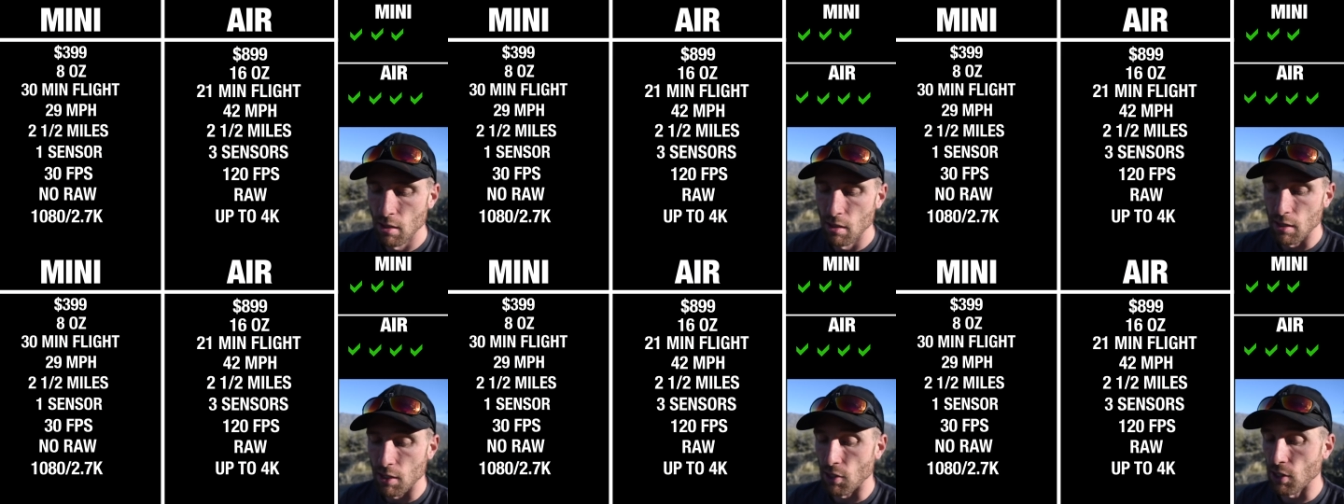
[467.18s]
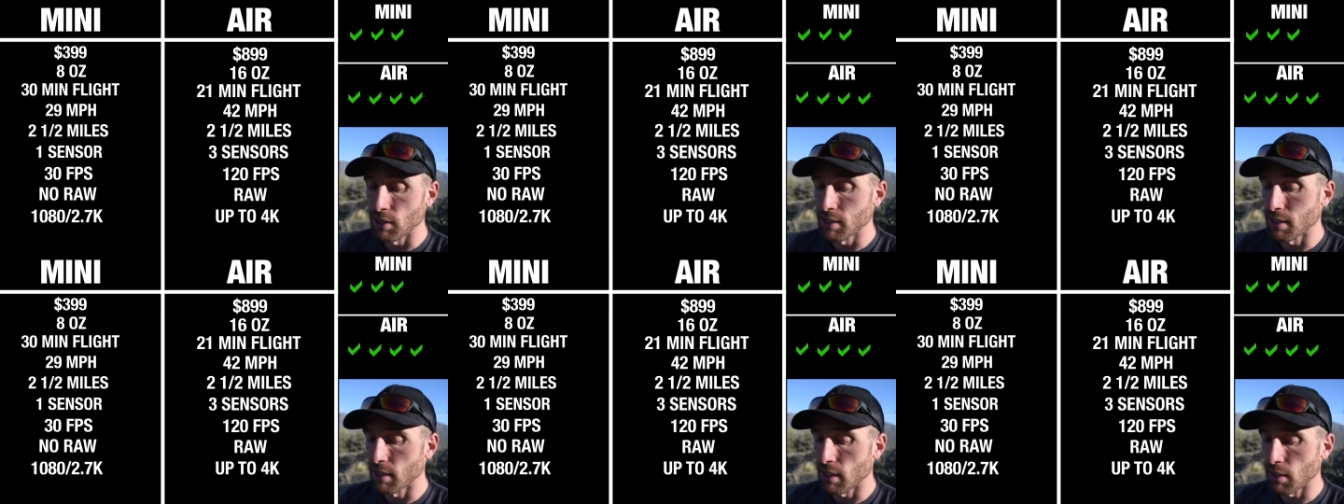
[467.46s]

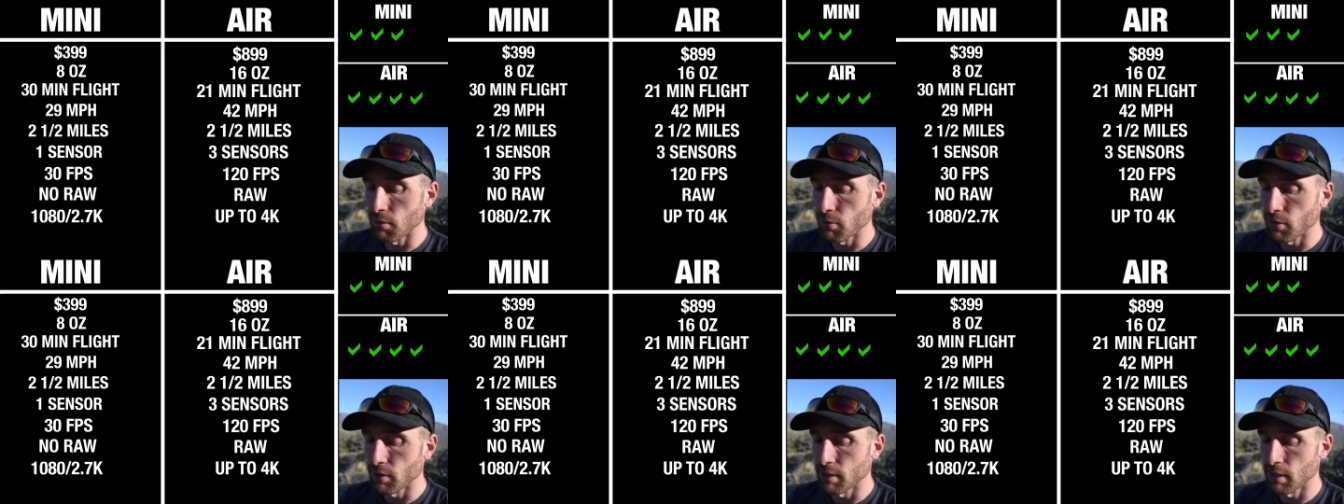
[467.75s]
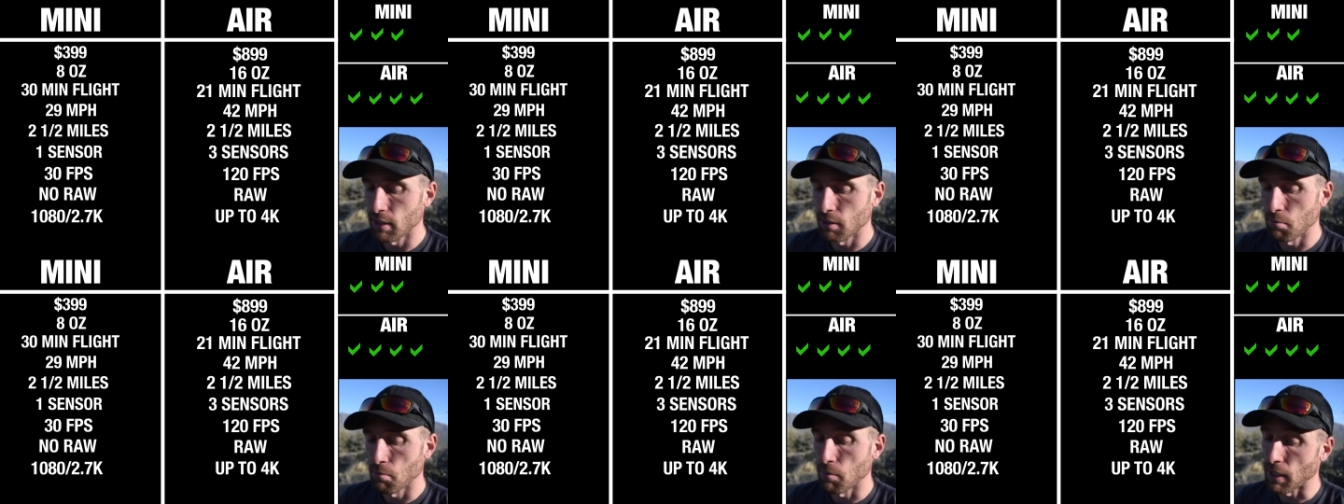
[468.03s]
There is a
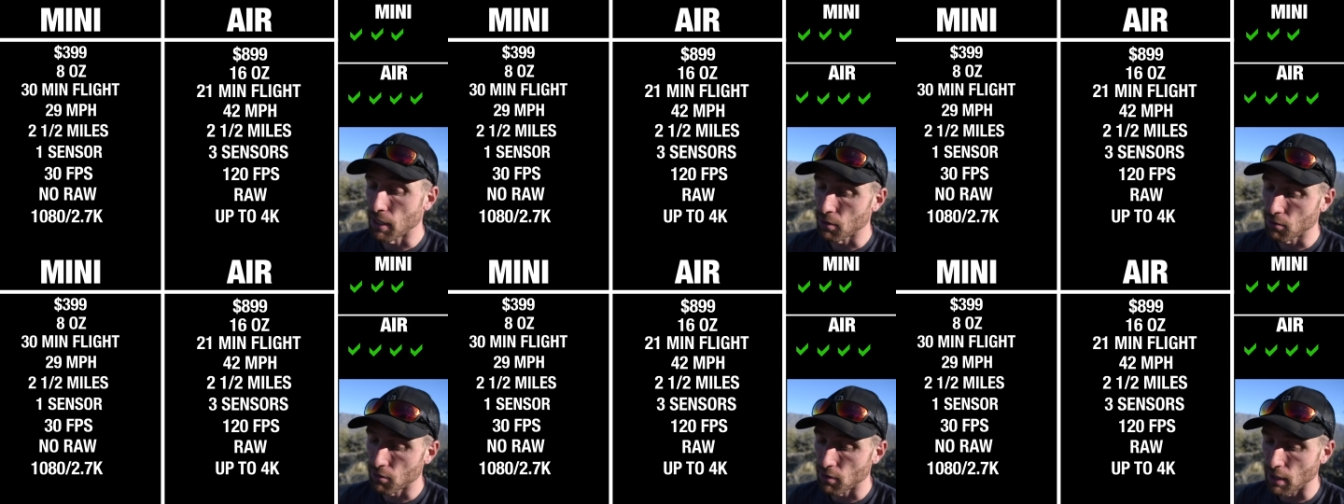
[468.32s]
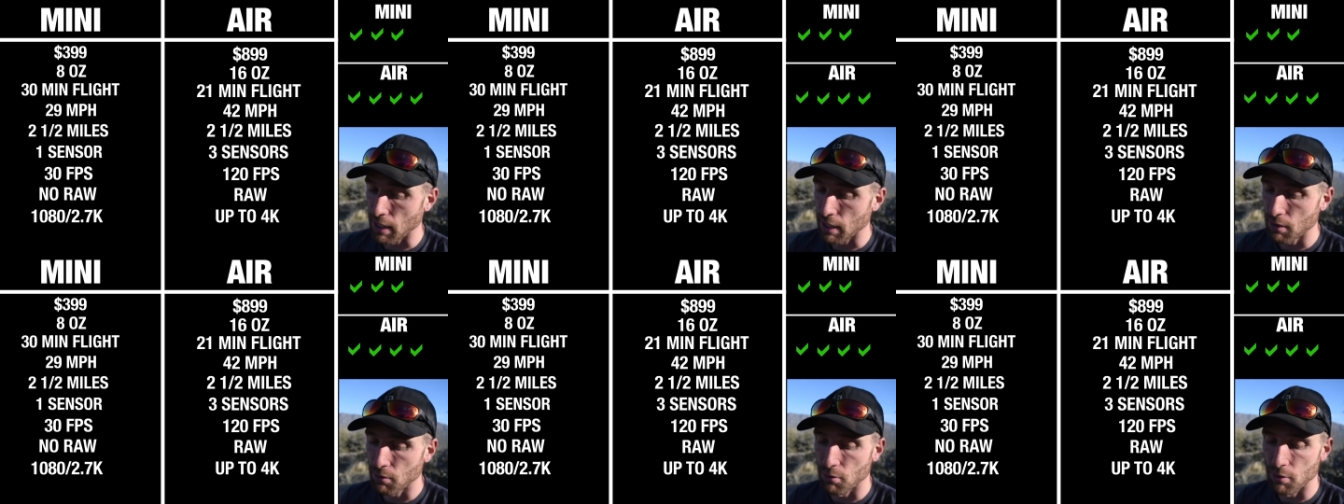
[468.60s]
difference in bit
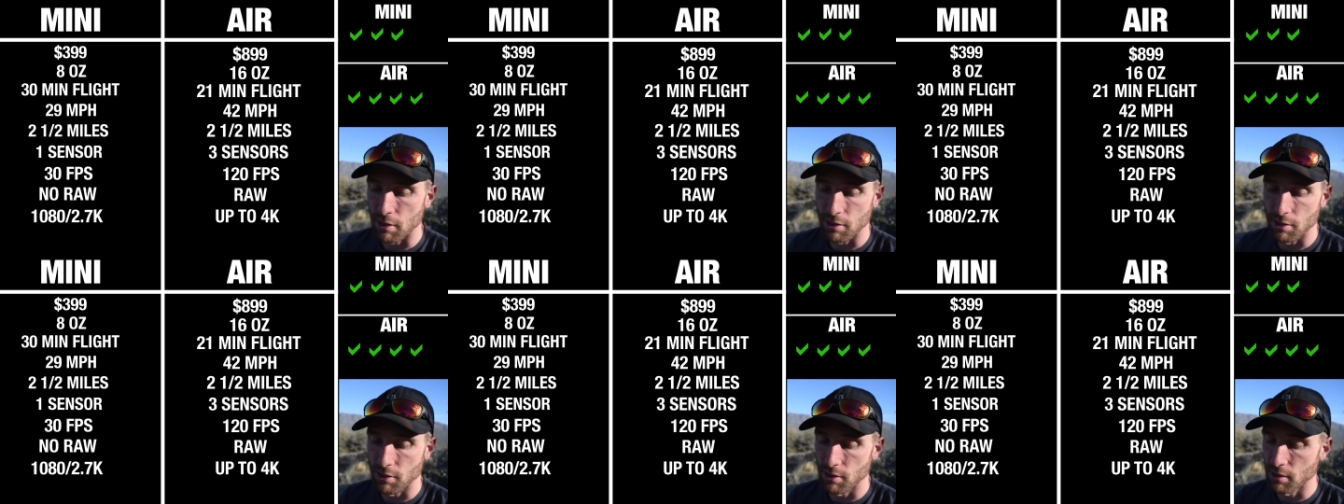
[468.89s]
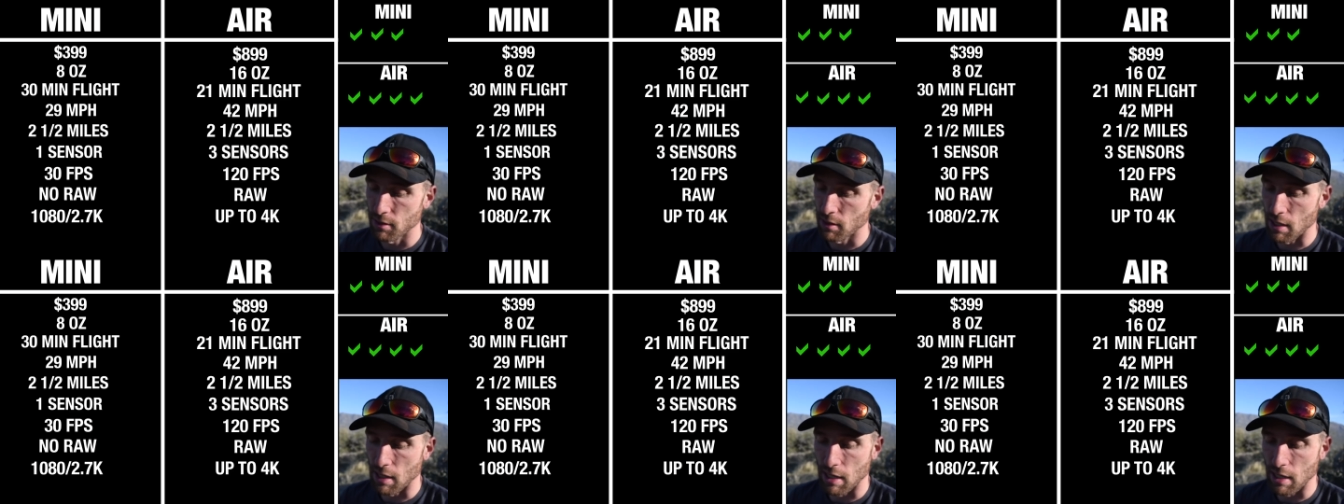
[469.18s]
rate, which